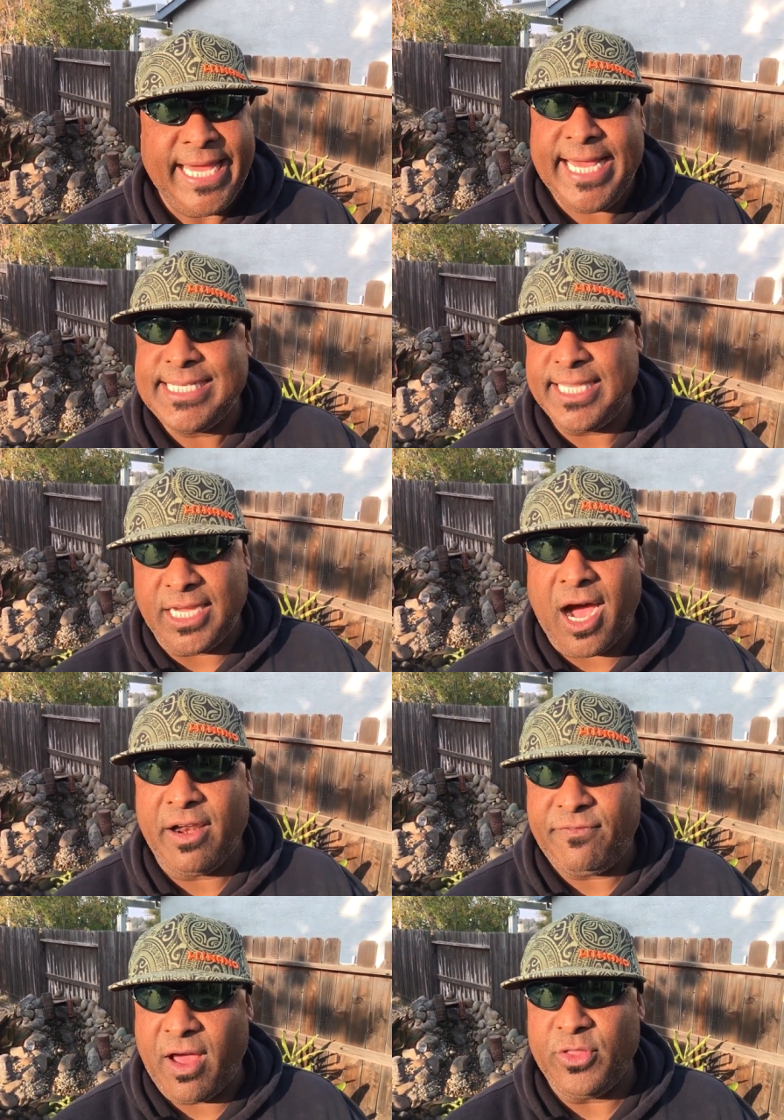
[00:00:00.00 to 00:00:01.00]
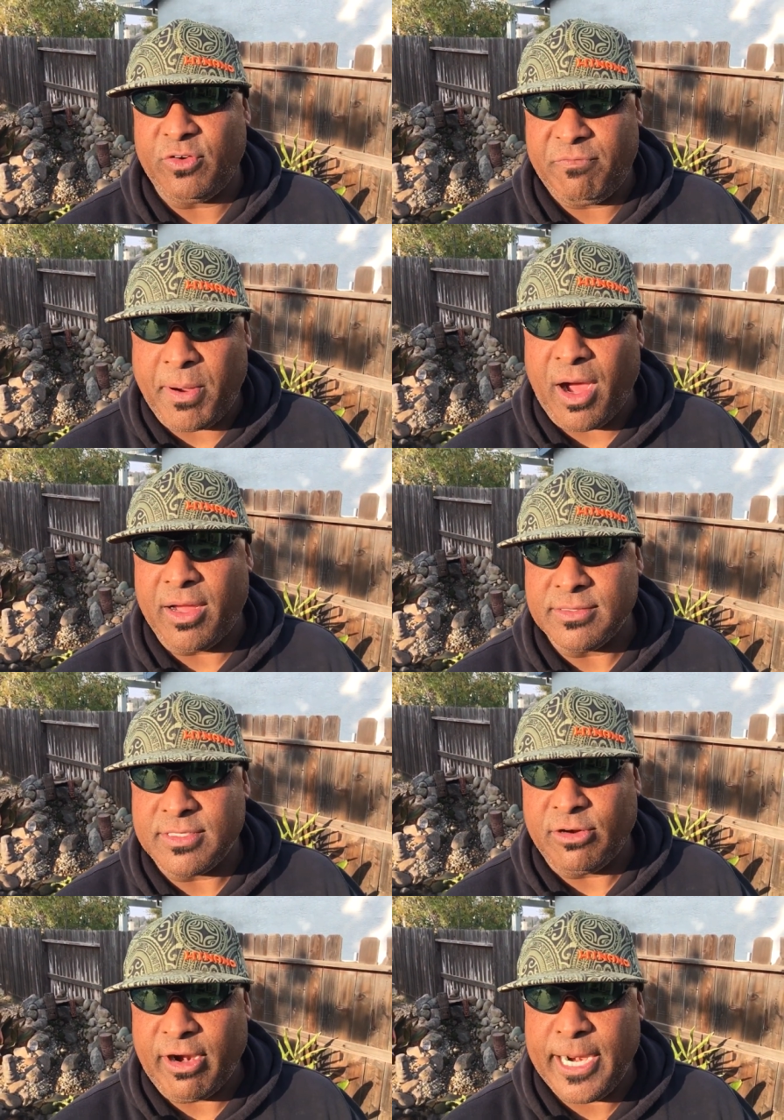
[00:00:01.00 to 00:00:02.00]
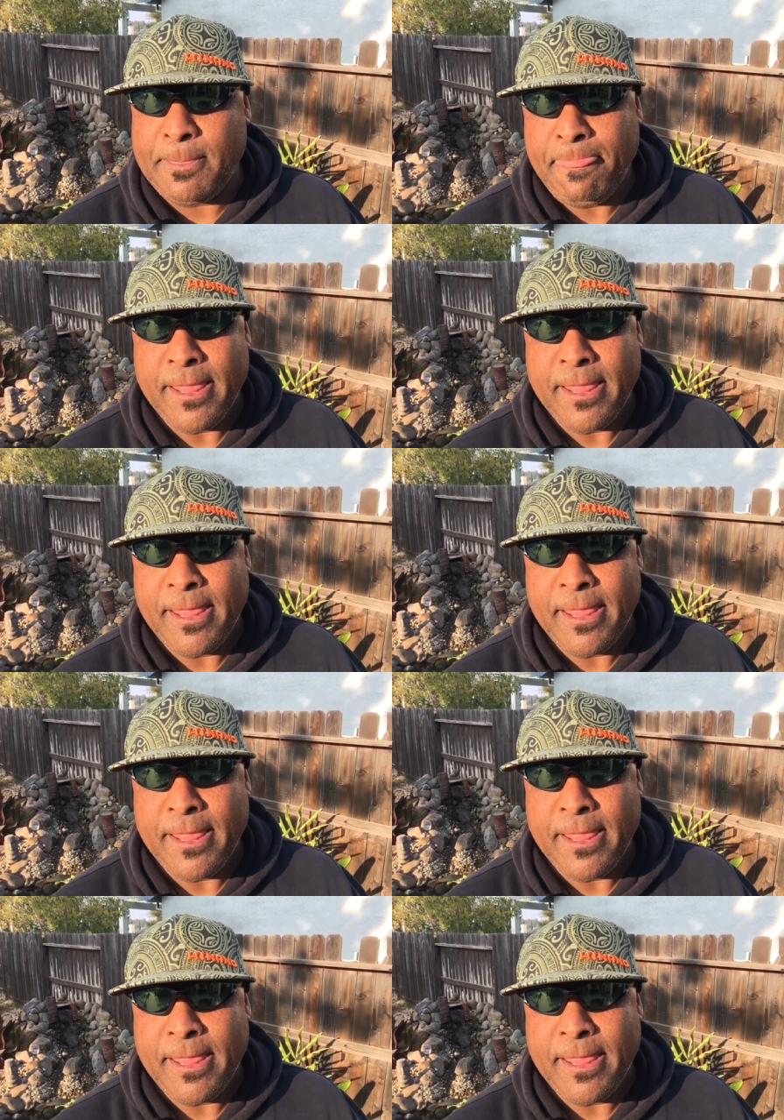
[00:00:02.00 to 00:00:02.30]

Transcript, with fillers: He is the godfather of ponds, all right?